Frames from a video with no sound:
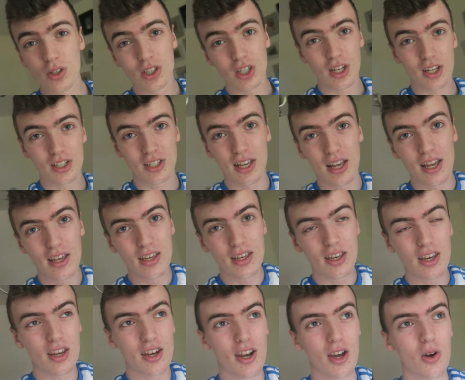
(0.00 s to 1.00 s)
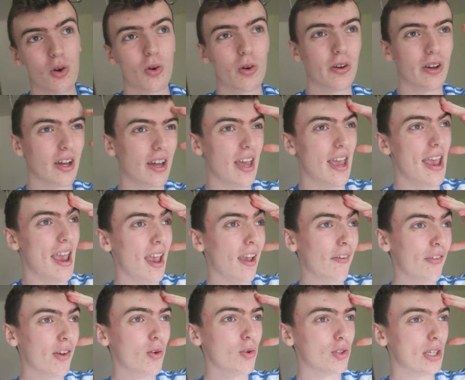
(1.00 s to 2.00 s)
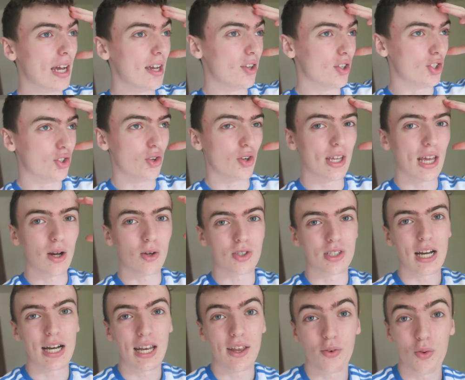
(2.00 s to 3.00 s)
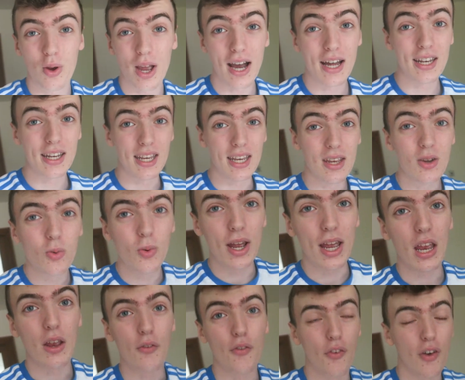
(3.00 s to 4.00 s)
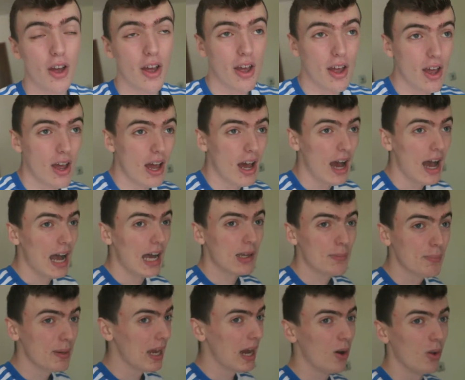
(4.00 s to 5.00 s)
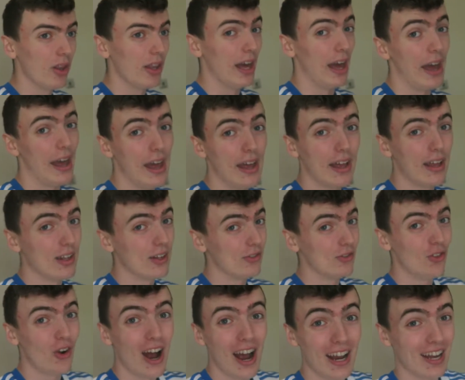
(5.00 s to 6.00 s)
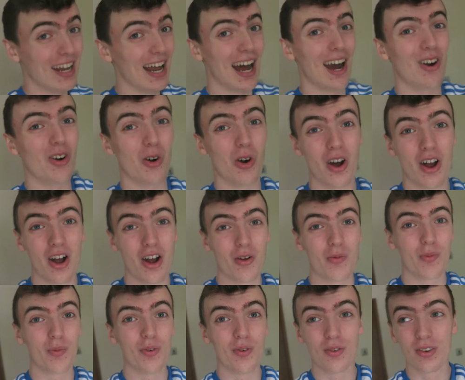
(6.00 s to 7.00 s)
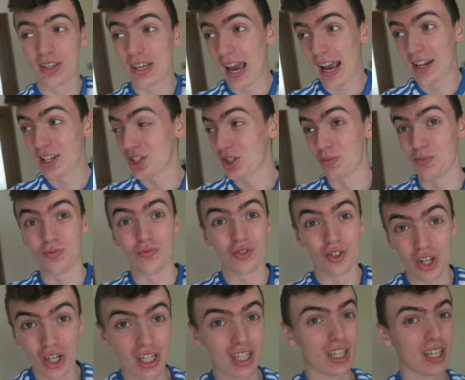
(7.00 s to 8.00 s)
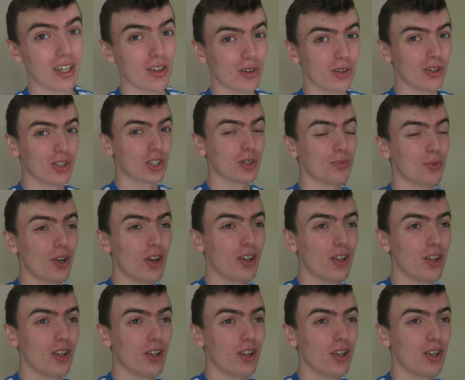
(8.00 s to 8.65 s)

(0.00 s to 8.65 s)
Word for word: wanted to say, you know, if it was like sunny outside, if we had a heat wave, I'd be out there right now, getting some really awesome